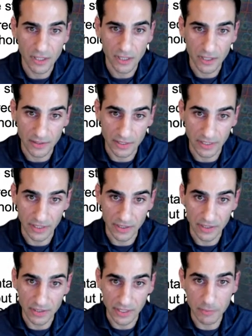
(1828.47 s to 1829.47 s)
the
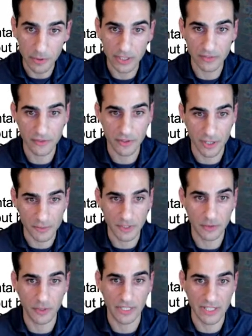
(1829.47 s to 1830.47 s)
epoch of
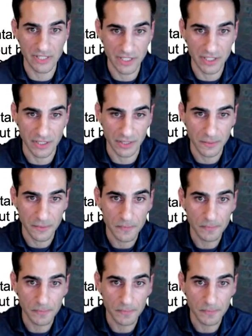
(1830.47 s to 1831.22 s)
cosmic ionization